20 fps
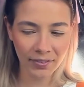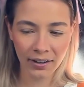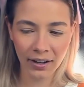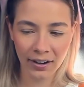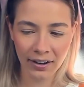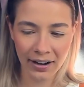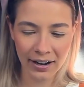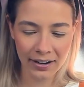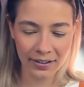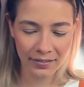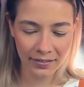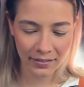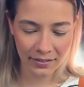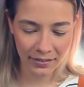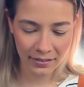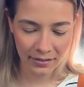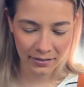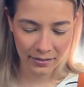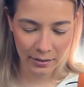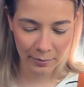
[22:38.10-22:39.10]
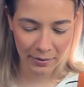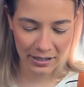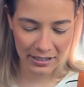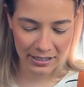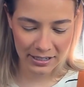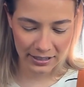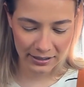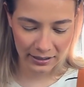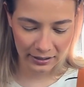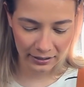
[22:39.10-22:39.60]
Alright, so I'm going to
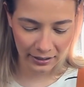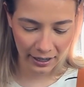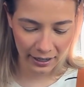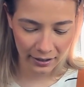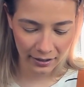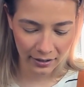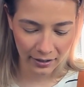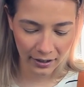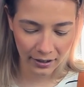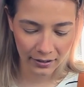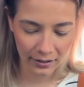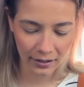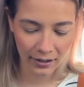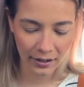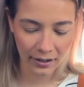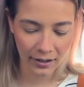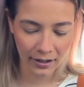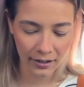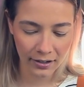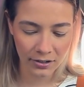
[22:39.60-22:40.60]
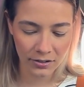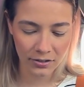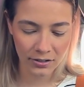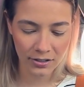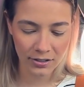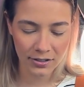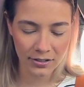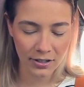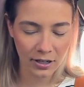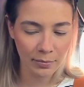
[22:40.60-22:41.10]
take the lighter color, and I
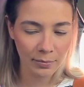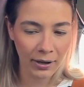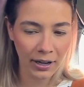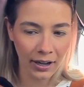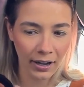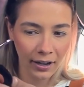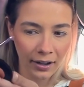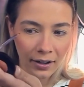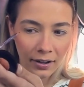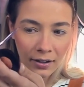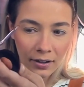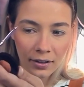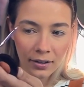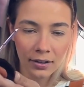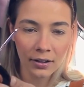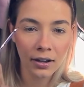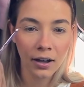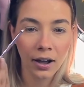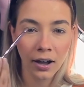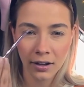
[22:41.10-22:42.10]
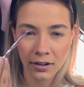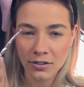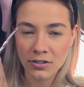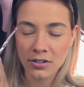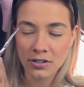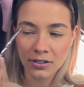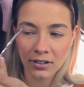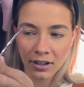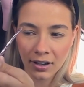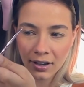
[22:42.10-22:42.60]
usually start by
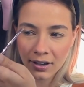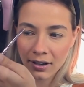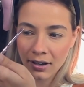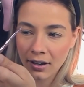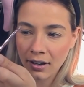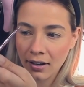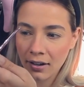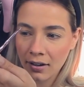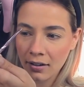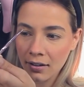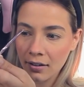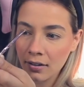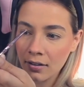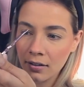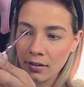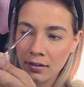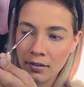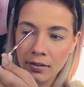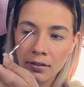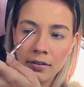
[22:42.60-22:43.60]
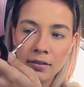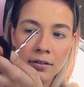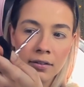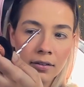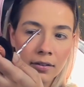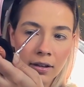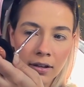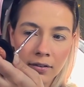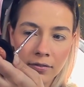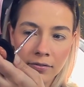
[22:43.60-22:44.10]
underlining
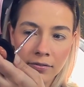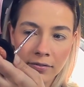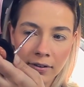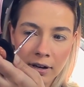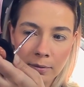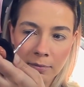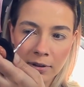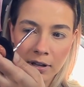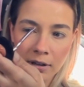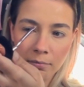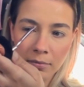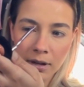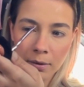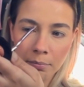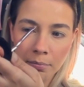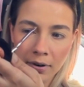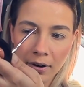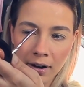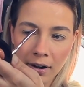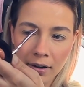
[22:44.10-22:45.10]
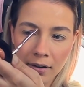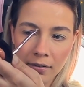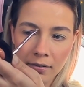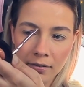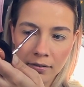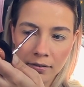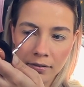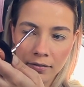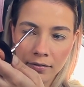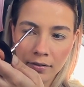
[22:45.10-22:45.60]
and framing my brow
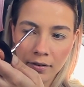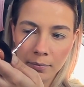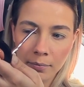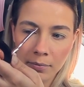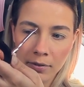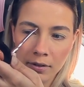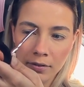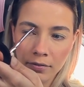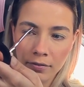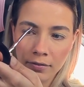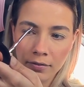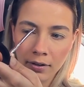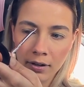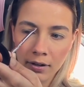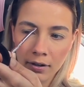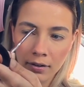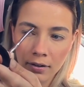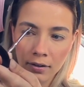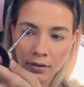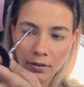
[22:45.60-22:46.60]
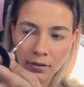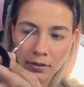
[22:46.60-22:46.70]
from the front.